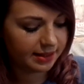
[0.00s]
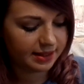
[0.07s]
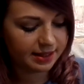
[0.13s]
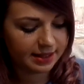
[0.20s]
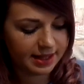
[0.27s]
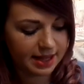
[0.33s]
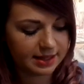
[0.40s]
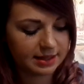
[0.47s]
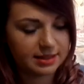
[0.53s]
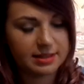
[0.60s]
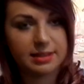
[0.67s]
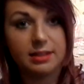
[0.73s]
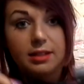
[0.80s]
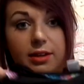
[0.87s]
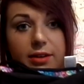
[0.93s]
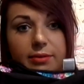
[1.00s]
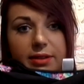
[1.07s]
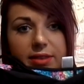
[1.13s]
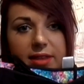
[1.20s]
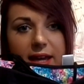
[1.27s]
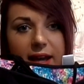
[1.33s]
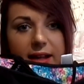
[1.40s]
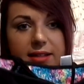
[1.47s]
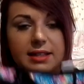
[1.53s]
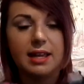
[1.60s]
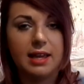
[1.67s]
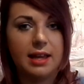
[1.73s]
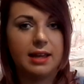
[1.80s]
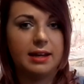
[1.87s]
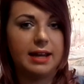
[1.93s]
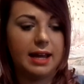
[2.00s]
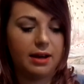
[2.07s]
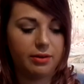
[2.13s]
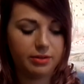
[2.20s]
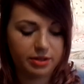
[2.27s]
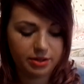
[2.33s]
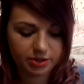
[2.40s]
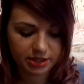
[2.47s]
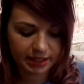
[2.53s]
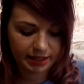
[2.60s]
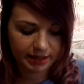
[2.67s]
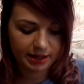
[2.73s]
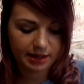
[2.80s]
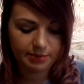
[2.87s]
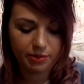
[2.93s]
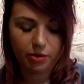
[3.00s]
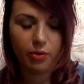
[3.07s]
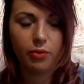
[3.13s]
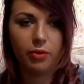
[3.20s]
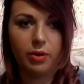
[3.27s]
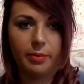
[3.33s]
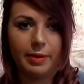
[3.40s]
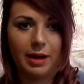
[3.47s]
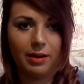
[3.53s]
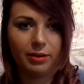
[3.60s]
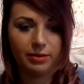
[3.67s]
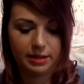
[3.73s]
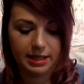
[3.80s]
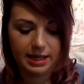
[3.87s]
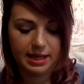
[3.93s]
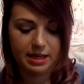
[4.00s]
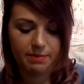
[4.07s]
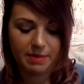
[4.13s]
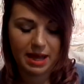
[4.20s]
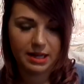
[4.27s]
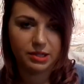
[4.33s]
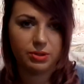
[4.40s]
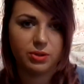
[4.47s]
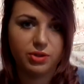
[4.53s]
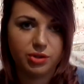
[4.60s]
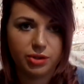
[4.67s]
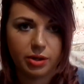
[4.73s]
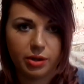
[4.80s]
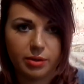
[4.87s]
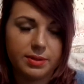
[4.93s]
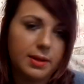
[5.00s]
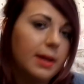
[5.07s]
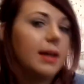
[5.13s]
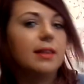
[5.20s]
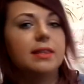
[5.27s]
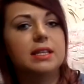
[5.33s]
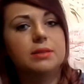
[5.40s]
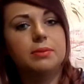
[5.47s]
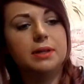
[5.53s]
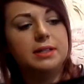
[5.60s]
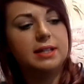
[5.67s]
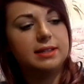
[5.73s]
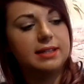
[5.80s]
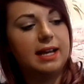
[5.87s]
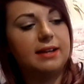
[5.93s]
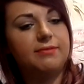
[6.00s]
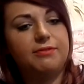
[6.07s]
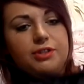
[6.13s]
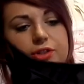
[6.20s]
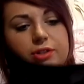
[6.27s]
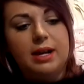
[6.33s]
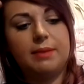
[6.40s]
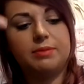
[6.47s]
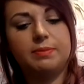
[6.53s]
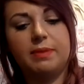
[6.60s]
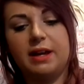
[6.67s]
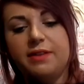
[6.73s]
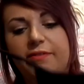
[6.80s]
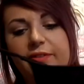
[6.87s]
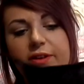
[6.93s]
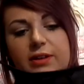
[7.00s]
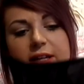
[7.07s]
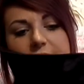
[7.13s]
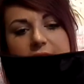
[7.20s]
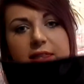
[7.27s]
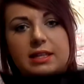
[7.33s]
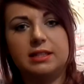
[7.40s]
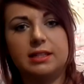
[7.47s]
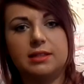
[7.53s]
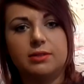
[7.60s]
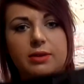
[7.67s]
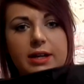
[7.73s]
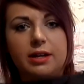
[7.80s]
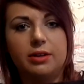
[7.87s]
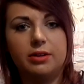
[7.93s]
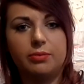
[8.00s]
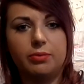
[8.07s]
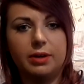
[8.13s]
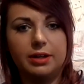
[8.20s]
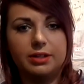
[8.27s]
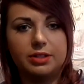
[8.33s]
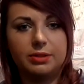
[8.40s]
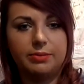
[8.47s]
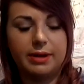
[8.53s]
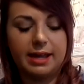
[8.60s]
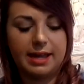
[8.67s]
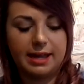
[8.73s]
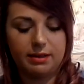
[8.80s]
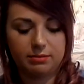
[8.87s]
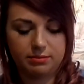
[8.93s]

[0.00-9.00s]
that's to go with that. Now usually I'm all about the bandeau tops. This one does have straps, but I feel like this is quite a good one to wear